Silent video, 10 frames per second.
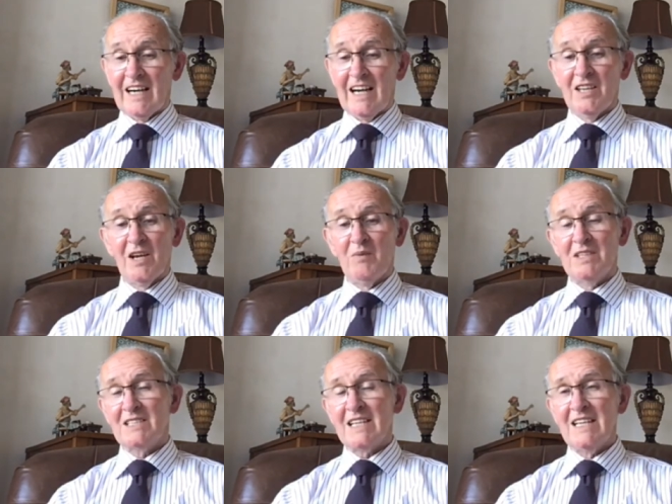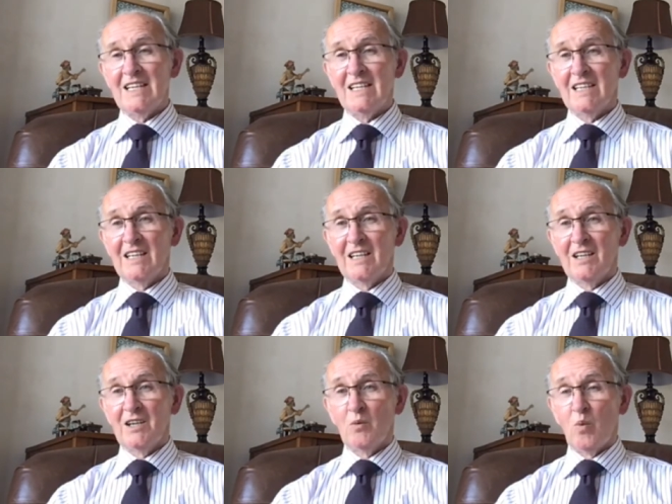And then we see
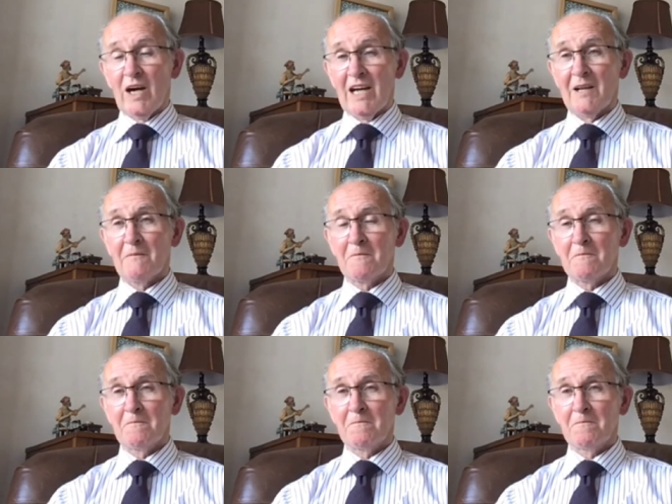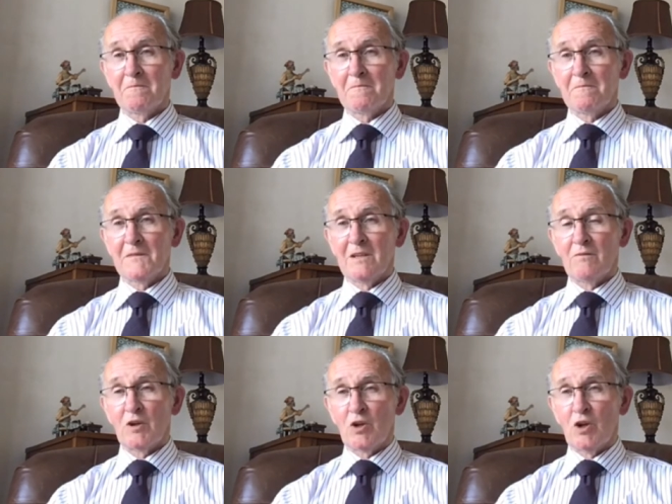why.
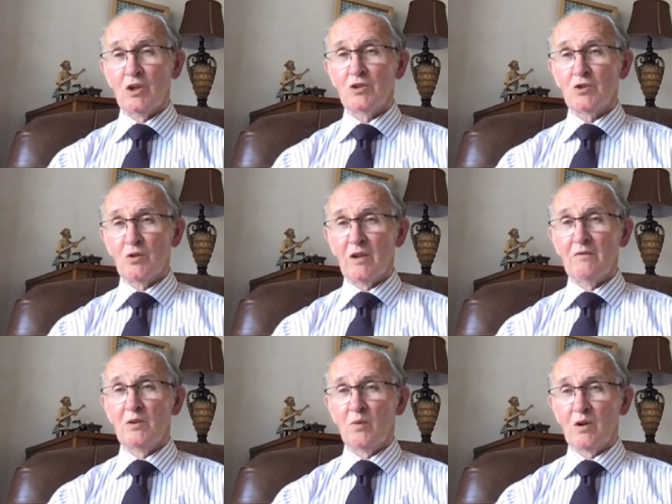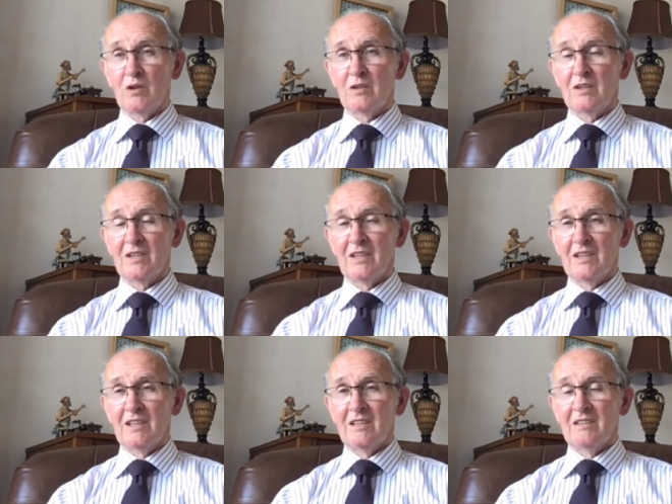For God so loved the world
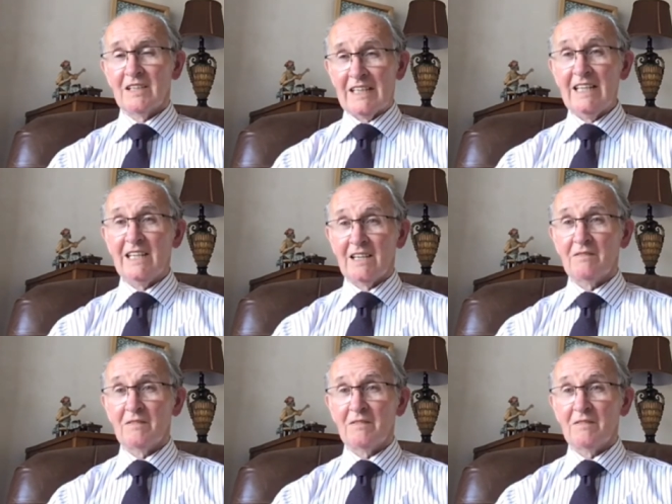that He gave.